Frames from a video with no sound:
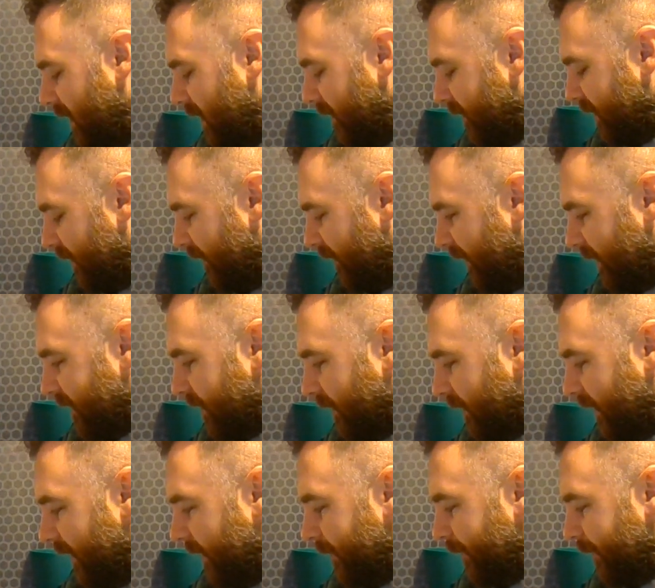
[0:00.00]
so far, so
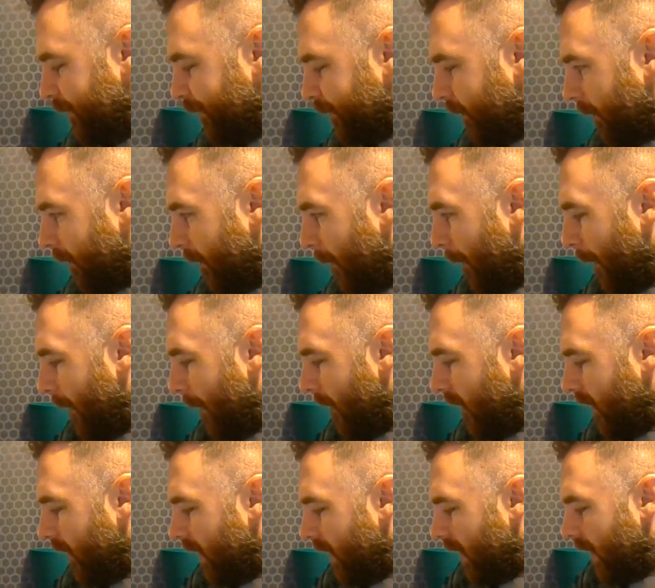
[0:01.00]
good.
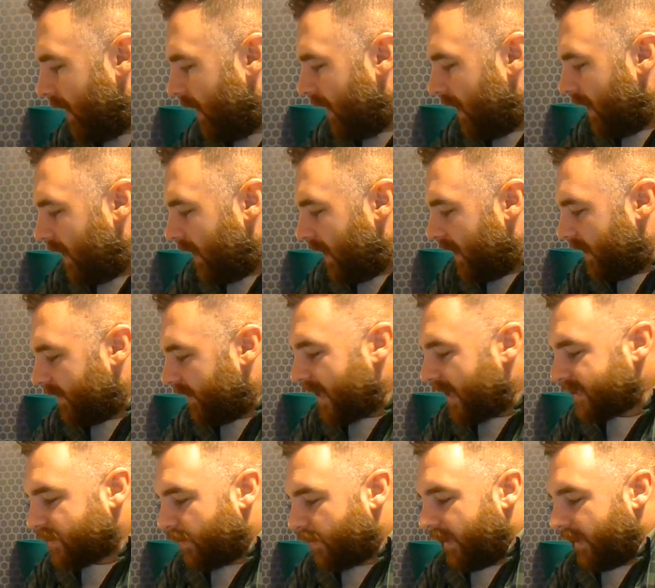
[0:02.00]

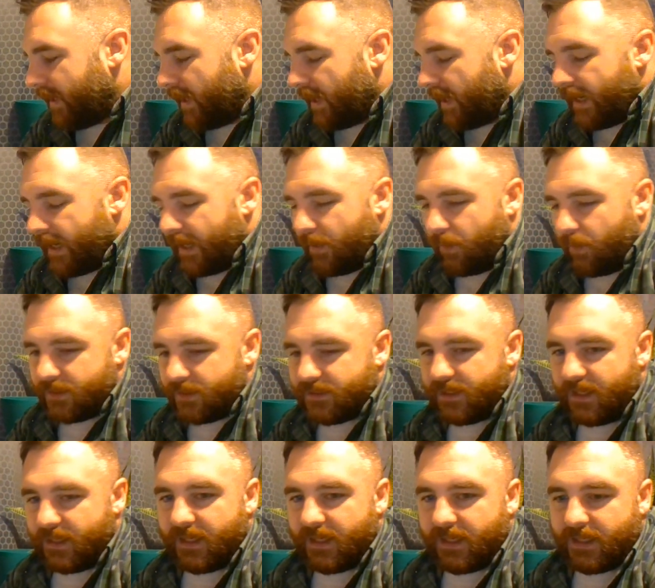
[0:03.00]
Last week, I was
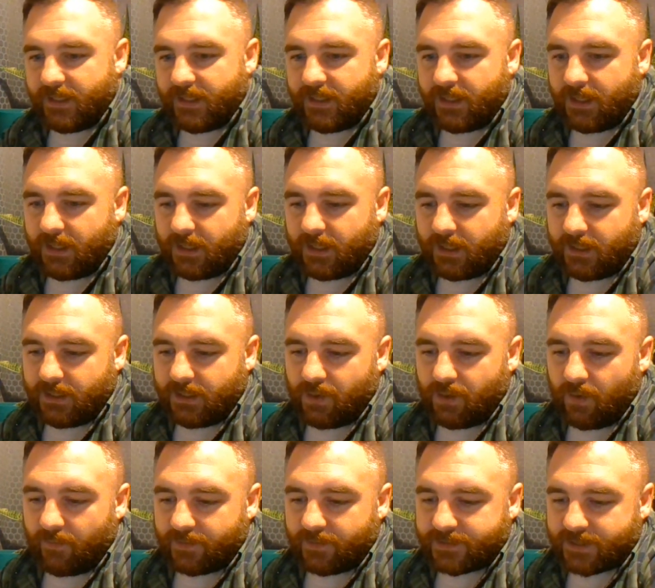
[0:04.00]
in
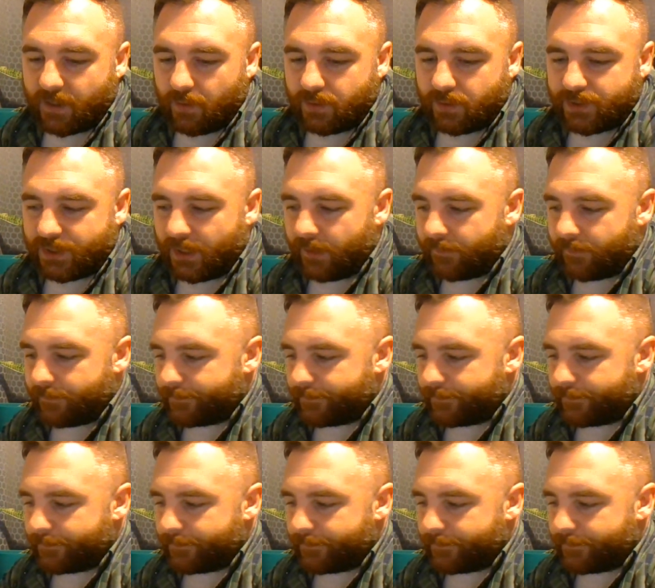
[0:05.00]
Nova Scotia